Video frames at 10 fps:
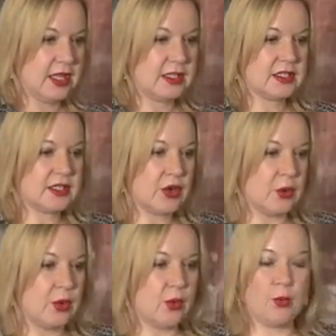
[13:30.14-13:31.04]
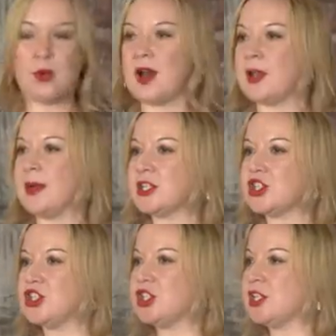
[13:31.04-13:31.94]
So, what about
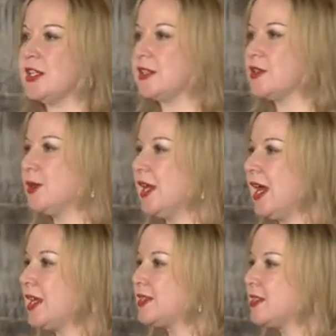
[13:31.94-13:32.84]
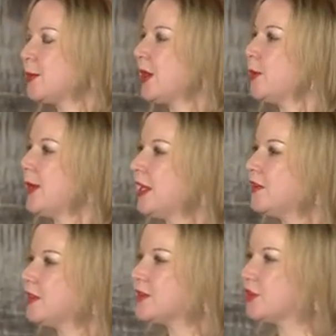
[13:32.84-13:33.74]
students? We asked about the
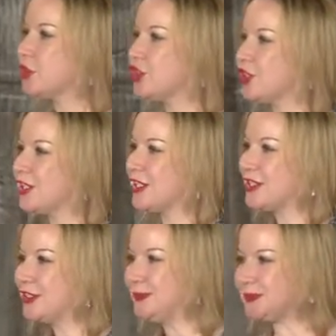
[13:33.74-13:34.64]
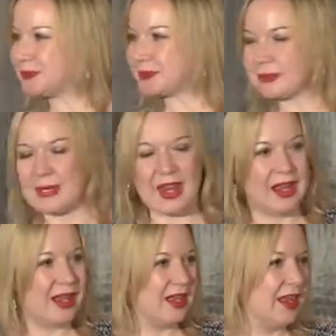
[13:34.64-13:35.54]
benefits for students.
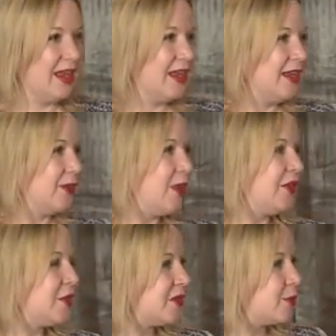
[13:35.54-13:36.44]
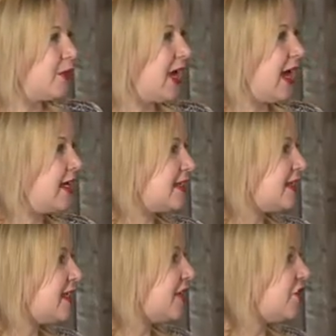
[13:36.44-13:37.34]
Well, no surprise,
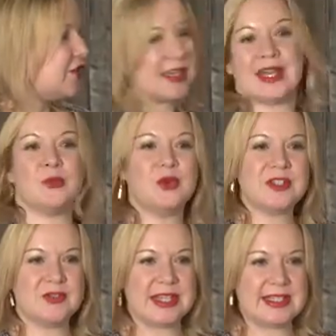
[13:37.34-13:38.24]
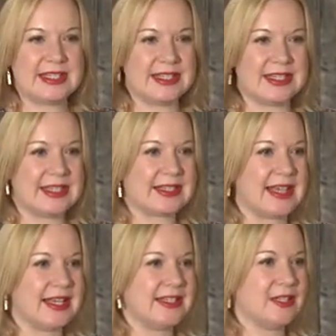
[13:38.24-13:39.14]
as teachers get motivated and
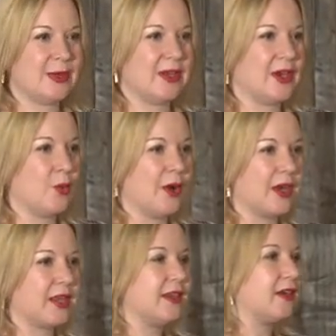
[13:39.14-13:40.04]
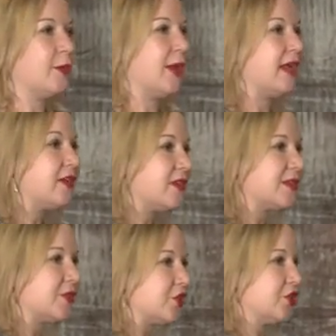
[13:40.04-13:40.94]
excited about their work, there are
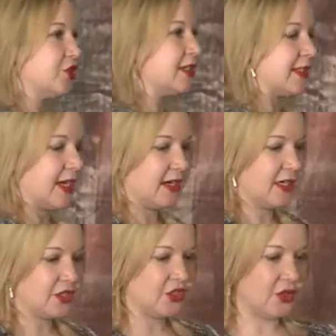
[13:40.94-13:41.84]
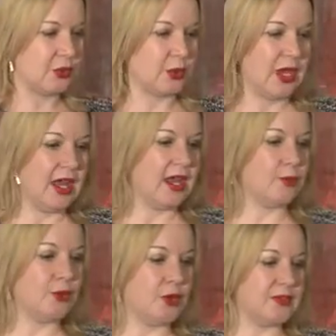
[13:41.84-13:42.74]
benefits for students learning too.
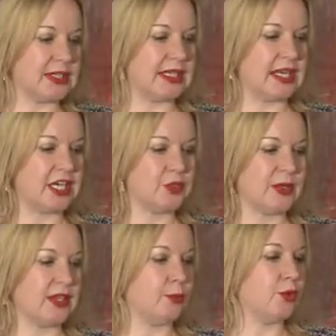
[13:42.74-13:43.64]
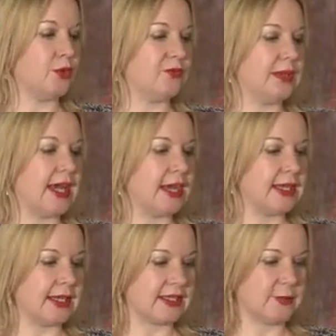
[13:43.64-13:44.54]
Improved engagement, improved
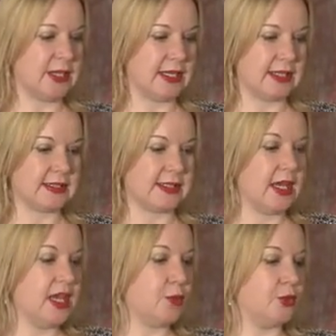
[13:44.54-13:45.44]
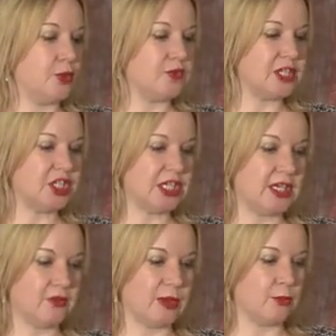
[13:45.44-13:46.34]
learning experience, improved
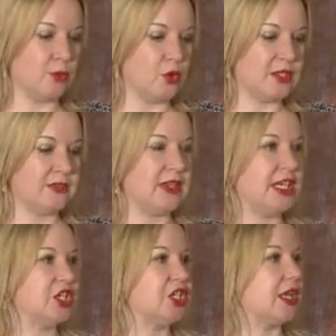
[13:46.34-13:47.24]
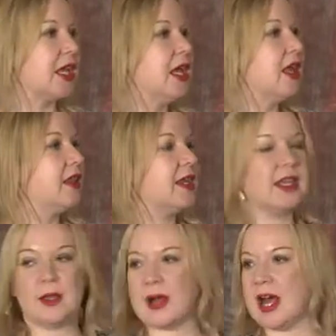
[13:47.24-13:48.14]
achievement, motivation,
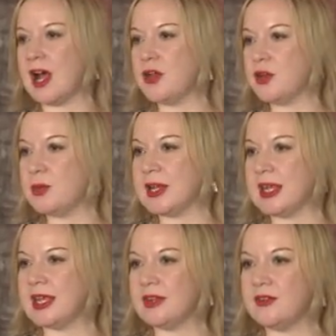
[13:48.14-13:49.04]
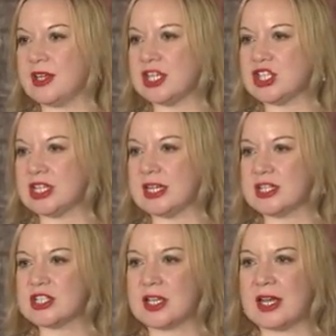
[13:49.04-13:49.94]
thinking about how you bring innovation
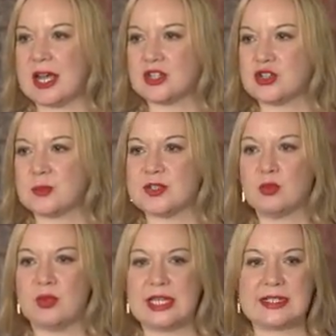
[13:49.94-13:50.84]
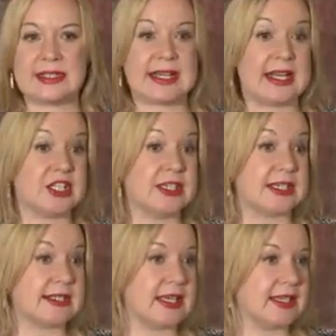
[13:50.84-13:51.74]
into classrooms in ways that's actually
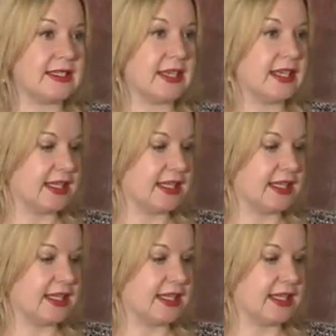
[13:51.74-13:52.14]
exciting and